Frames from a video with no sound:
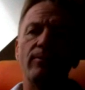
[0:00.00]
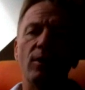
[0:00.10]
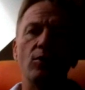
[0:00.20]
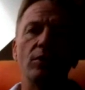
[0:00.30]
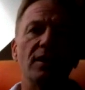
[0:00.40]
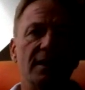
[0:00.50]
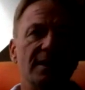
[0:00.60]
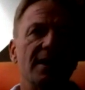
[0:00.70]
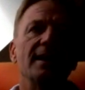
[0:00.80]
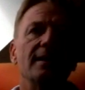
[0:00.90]
broker, they
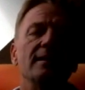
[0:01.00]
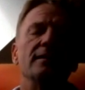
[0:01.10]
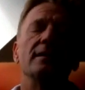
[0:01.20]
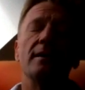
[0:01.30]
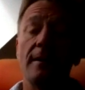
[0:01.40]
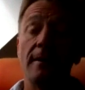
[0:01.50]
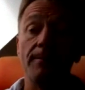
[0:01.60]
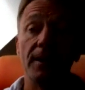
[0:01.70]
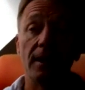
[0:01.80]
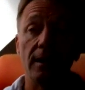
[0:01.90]
sent the,
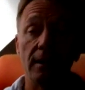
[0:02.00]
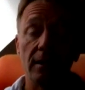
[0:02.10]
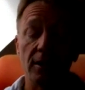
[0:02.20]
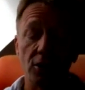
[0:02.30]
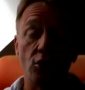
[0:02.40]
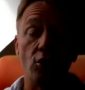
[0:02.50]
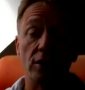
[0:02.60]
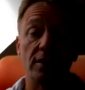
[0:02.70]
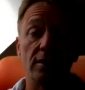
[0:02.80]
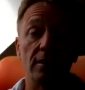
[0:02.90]
the, the
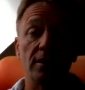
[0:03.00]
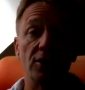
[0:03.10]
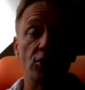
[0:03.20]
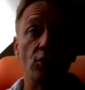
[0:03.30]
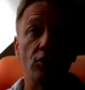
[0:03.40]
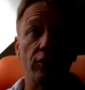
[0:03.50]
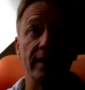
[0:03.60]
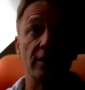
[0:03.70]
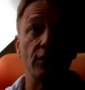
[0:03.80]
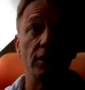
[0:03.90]
stocks, the stock
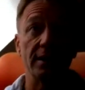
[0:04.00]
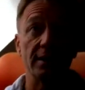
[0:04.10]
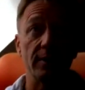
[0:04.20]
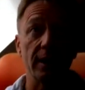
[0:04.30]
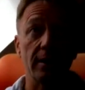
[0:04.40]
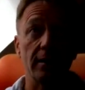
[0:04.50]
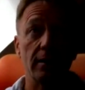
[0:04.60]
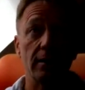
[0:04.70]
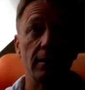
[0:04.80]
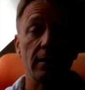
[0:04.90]
rates for this week.
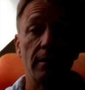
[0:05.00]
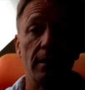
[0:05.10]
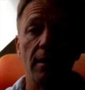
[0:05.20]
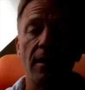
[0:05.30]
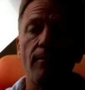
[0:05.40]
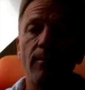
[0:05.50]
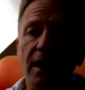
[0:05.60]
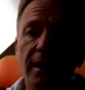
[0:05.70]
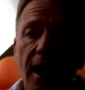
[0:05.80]
But